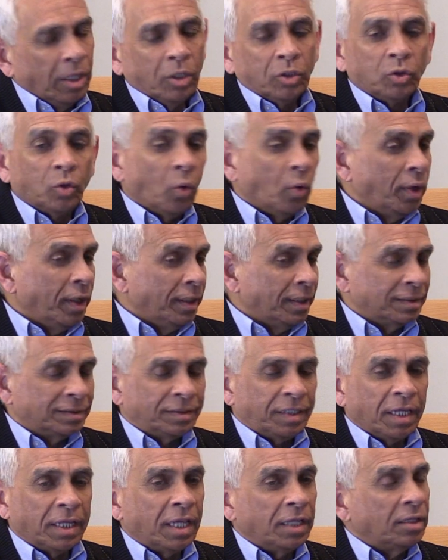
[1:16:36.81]
Though it is
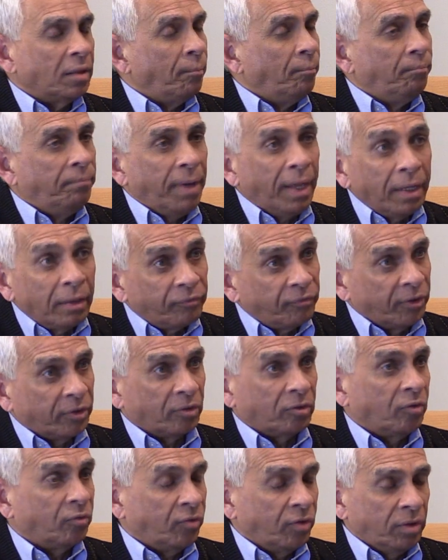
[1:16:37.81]
taking the benefit of
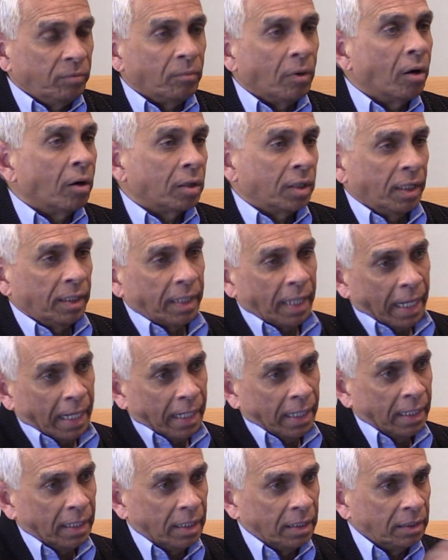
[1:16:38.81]
the free market
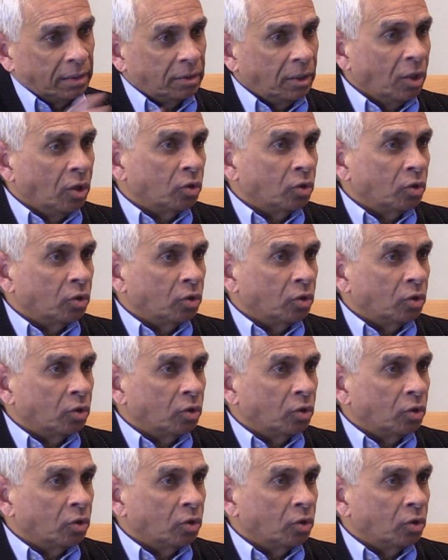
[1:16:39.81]
as